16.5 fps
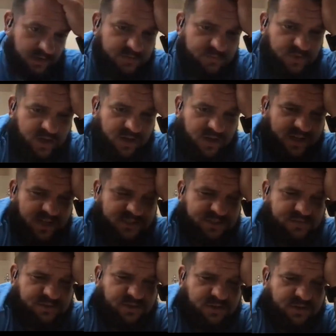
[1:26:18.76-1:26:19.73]
You guys,
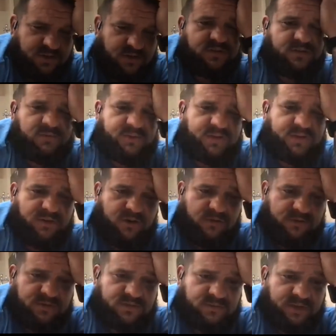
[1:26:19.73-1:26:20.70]
why I got you nervous?
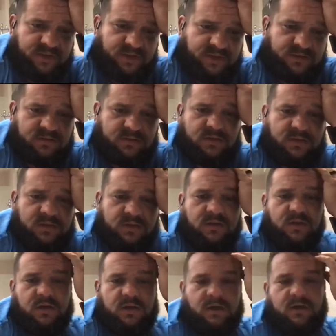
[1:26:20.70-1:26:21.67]
Don't be nervous,
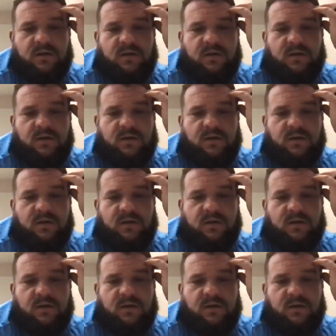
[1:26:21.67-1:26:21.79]
Samantha.